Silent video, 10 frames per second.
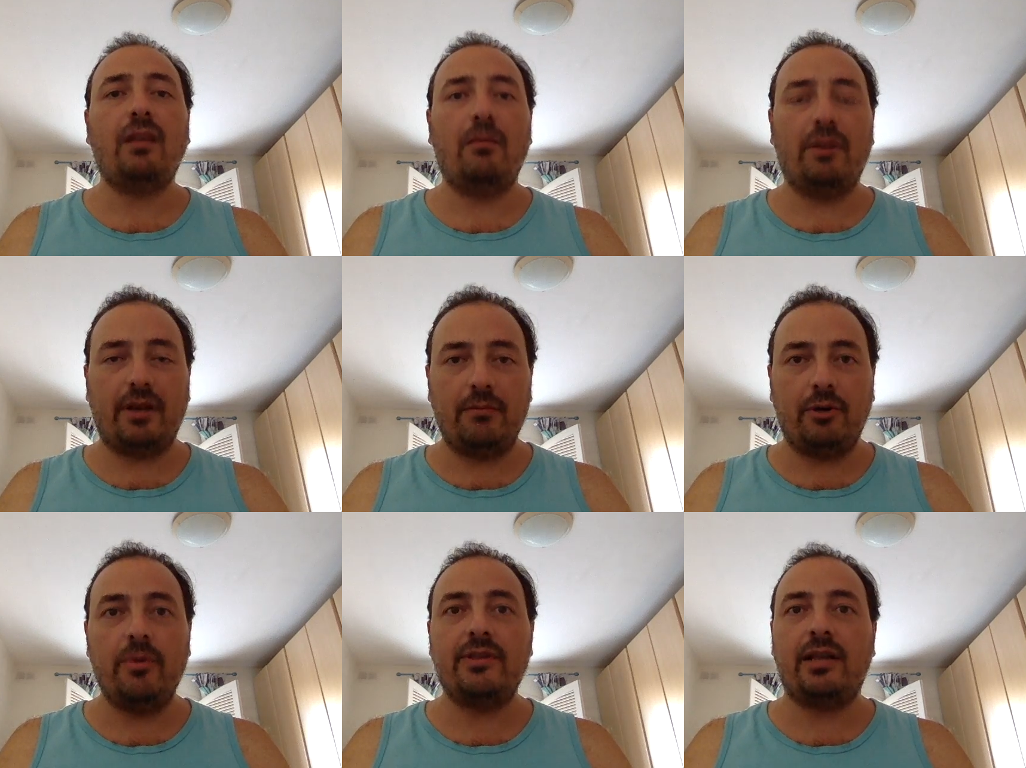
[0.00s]
but I
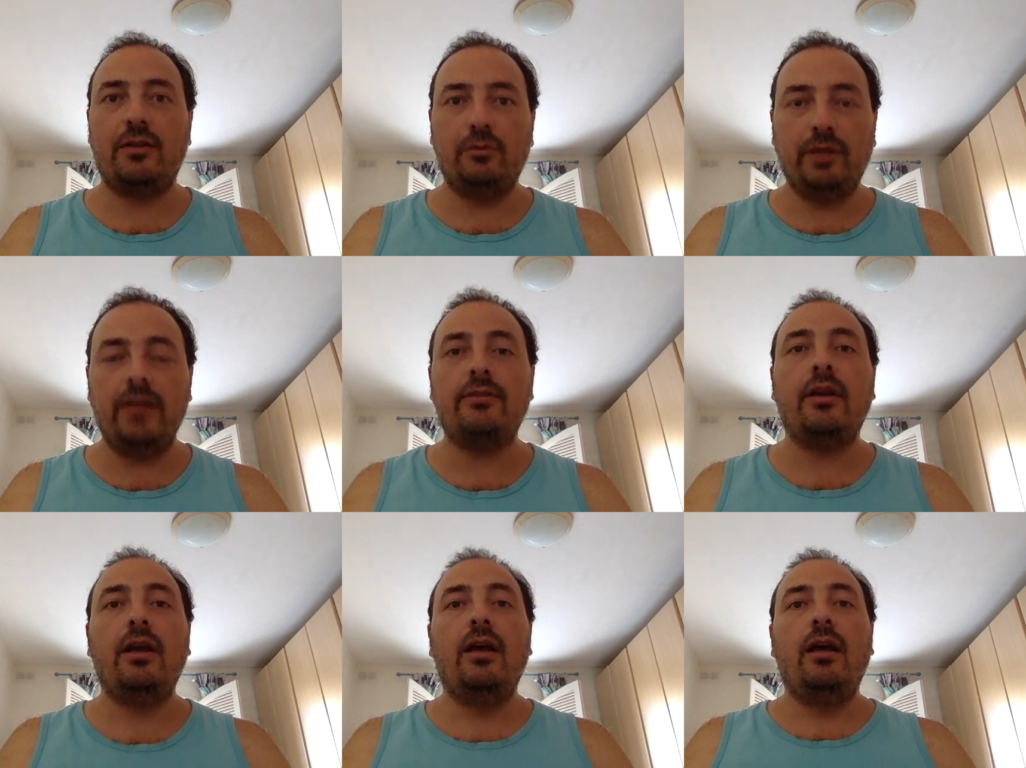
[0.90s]
promise I'll do that.
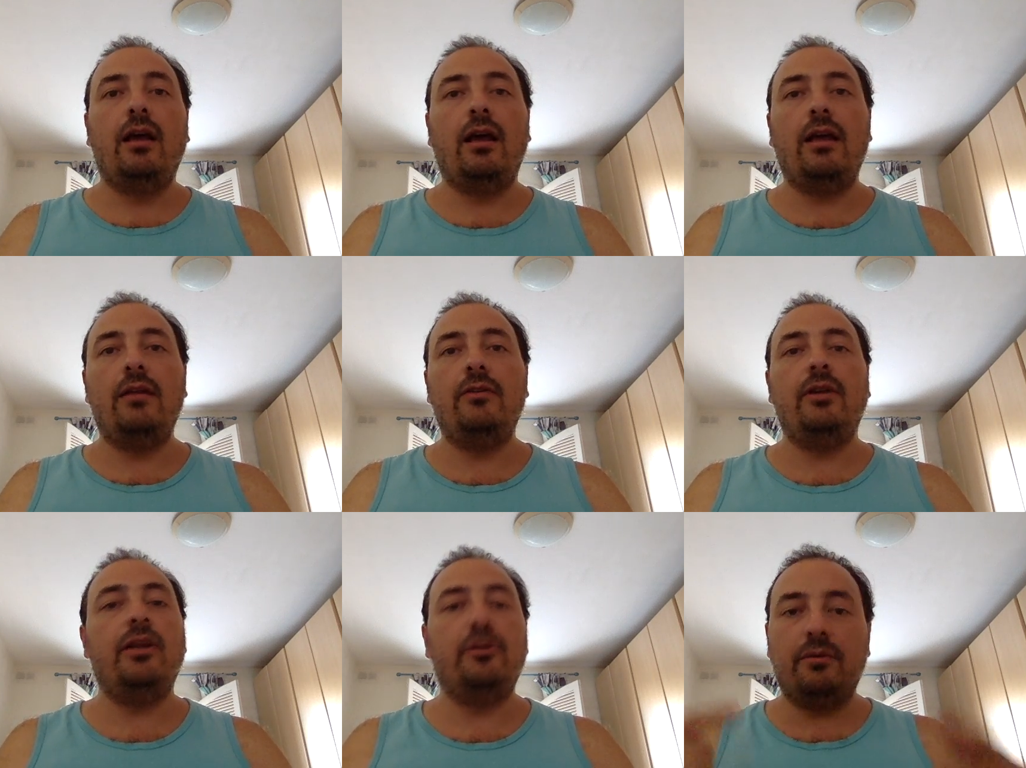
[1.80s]
And
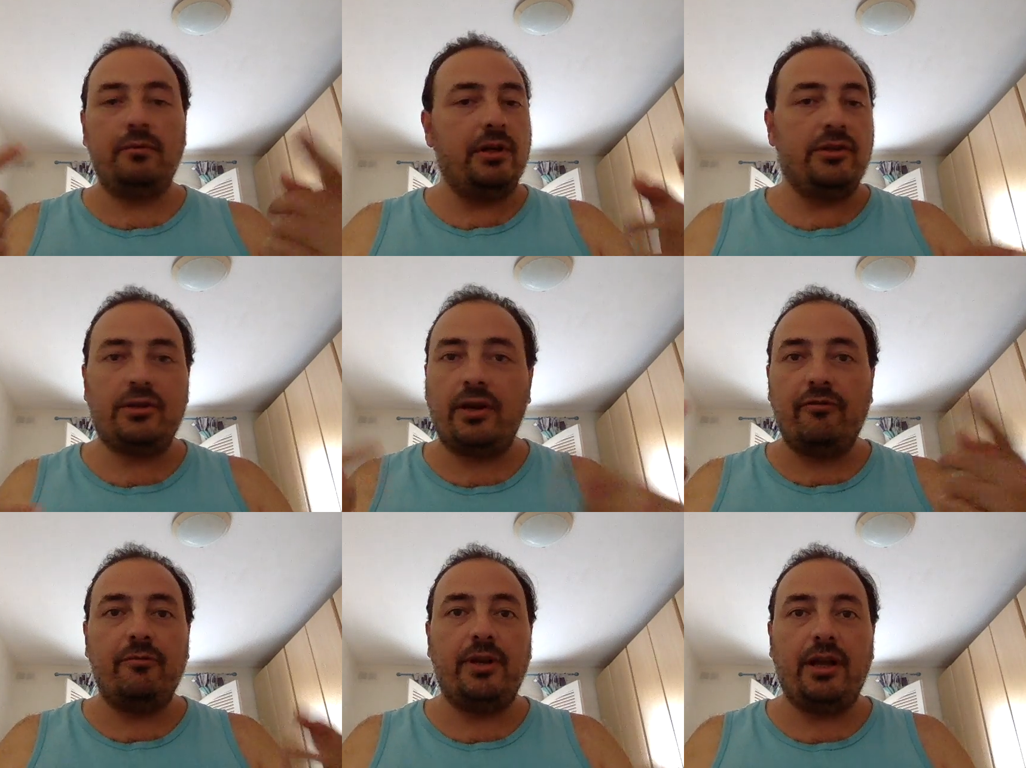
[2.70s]
it will
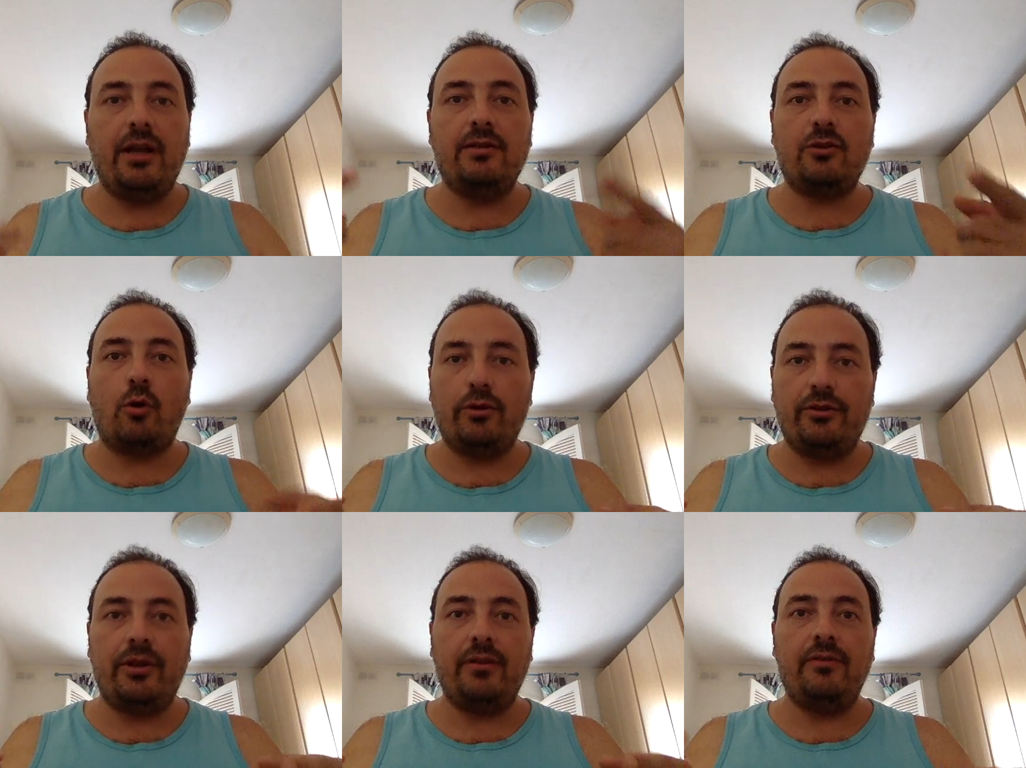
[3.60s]
serve me as
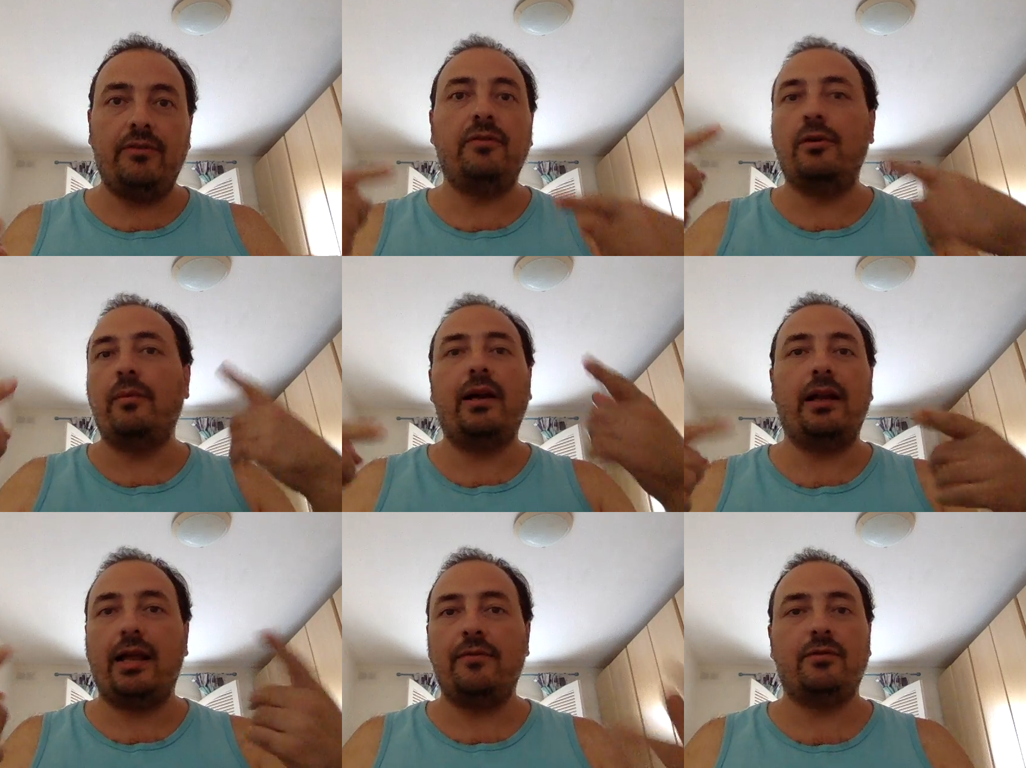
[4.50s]
content for my
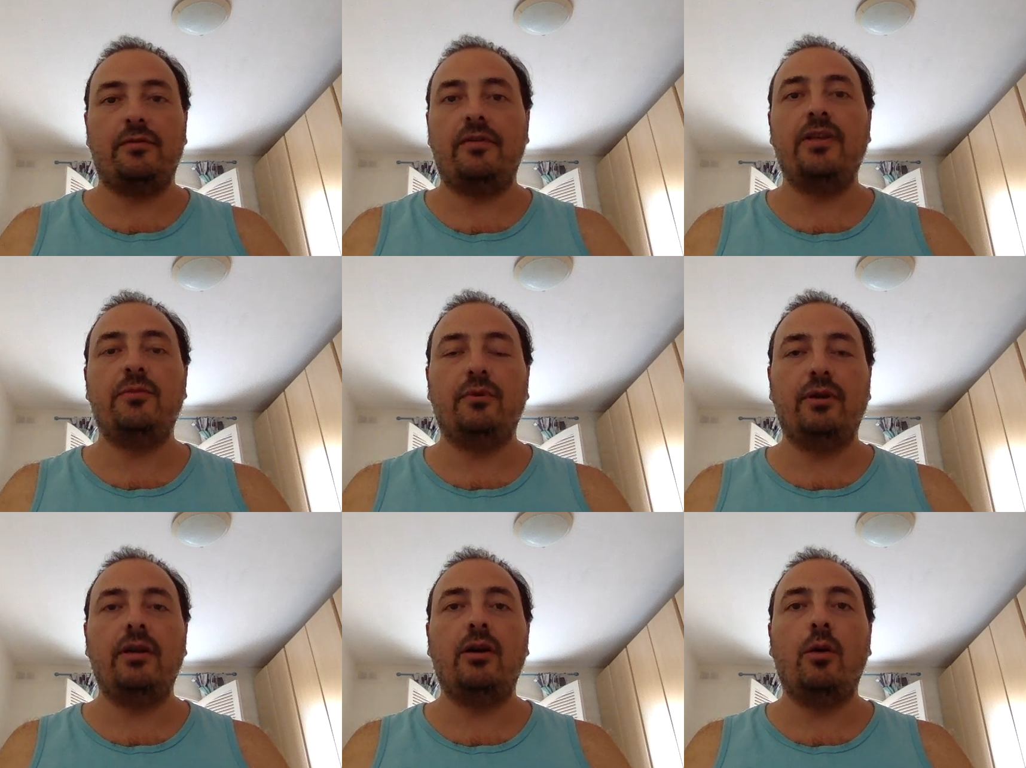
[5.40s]
lives on Facebook
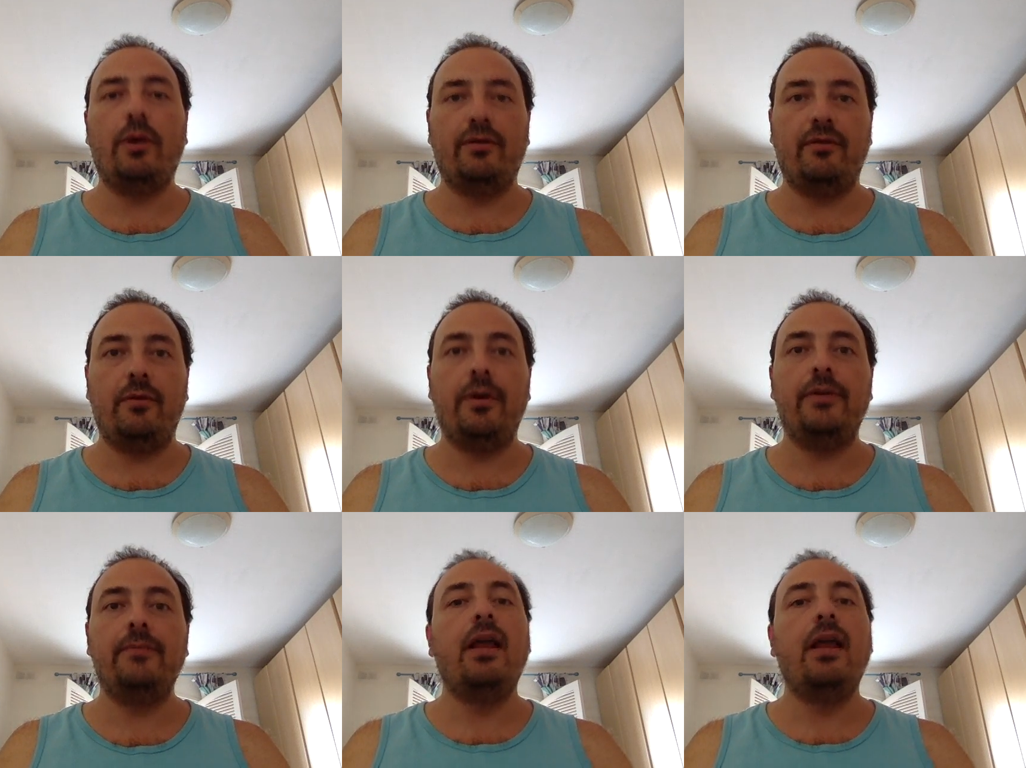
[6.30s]
going forward.